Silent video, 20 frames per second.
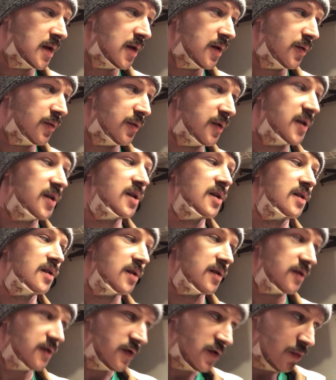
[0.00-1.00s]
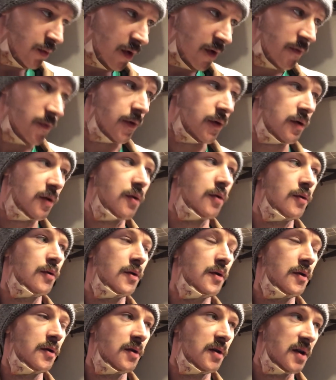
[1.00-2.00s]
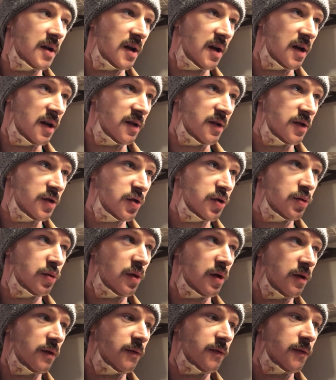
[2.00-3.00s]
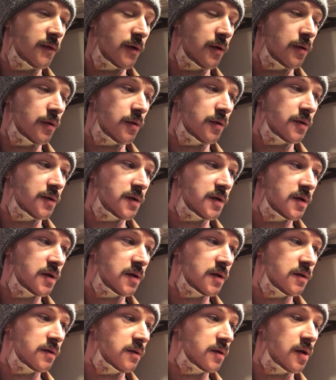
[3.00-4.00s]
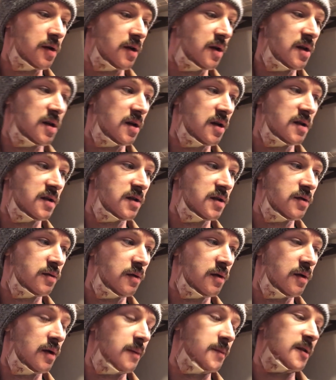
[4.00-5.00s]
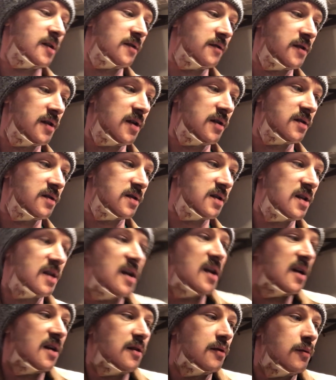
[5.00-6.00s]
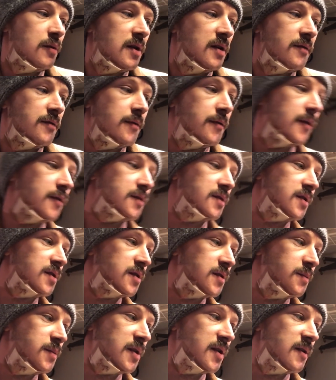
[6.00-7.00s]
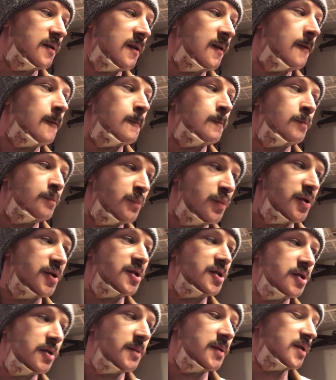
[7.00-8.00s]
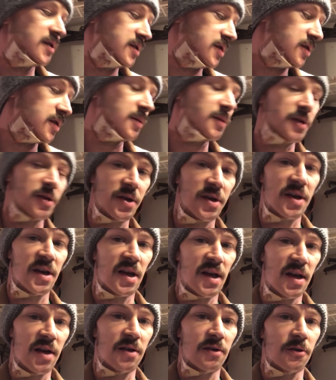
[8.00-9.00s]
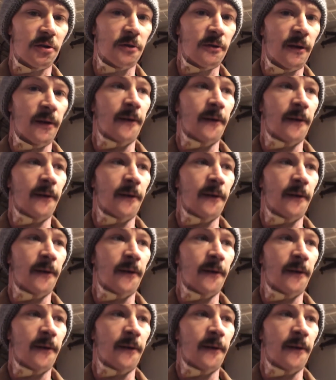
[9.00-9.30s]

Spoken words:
We need the 12 volt coil and the 12 volt, no, nothing else is 12. I mean, everything else can handle whatever voltage, but pretty sure my distributor can handle